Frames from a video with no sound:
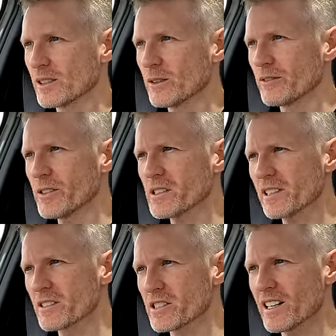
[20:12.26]
Well, feels a
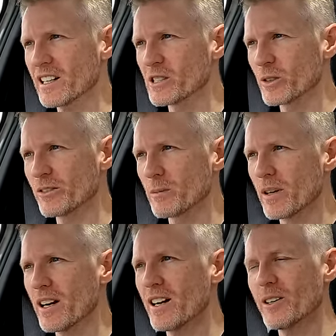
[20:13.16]
little sluggish off the
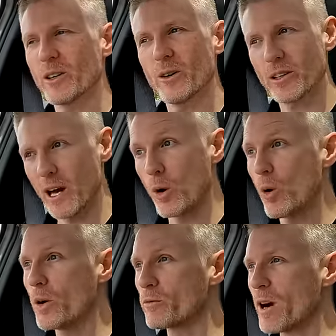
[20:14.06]
mark. Okay,
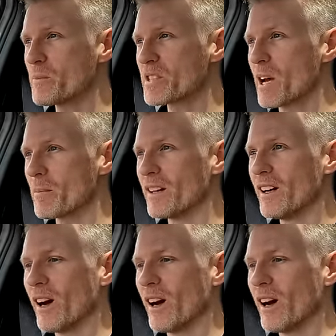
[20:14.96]
oh, it ramps up.